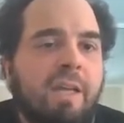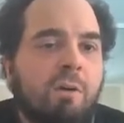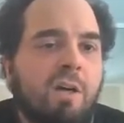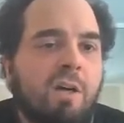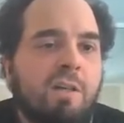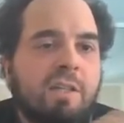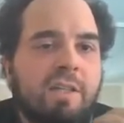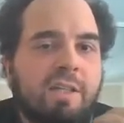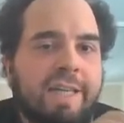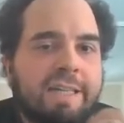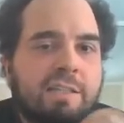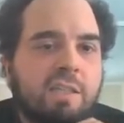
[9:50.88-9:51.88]
our
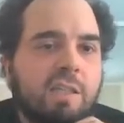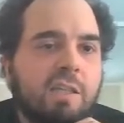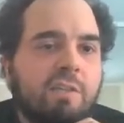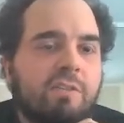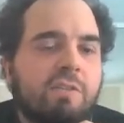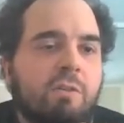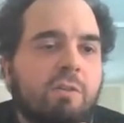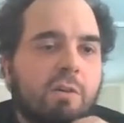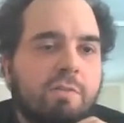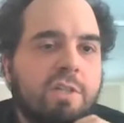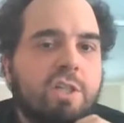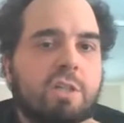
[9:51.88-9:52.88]
idea is,
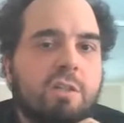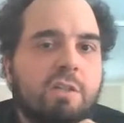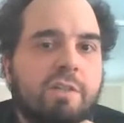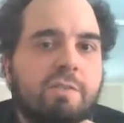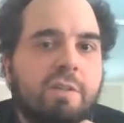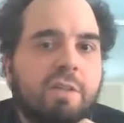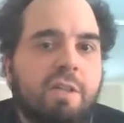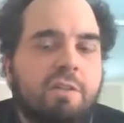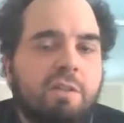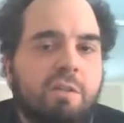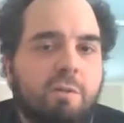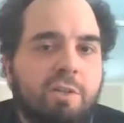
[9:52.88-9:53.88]
or vision that we
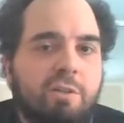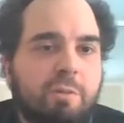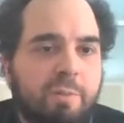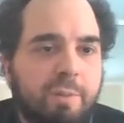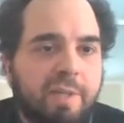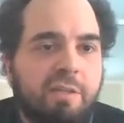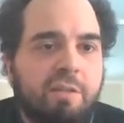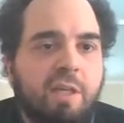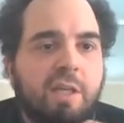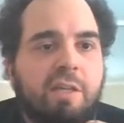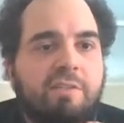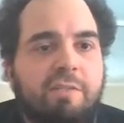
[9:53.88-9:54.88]
are going to implement,
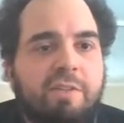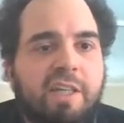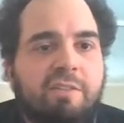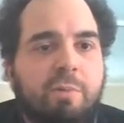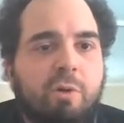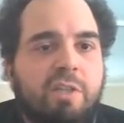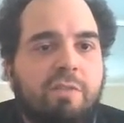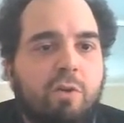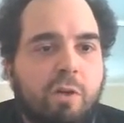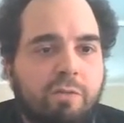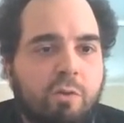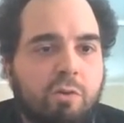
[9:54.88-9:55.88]
is that we exploit the
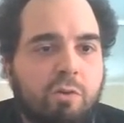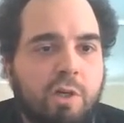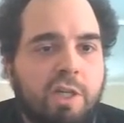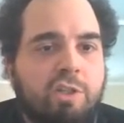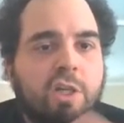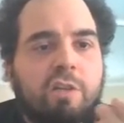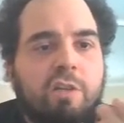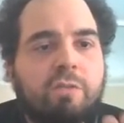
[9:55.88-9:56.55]
workflow knowledge.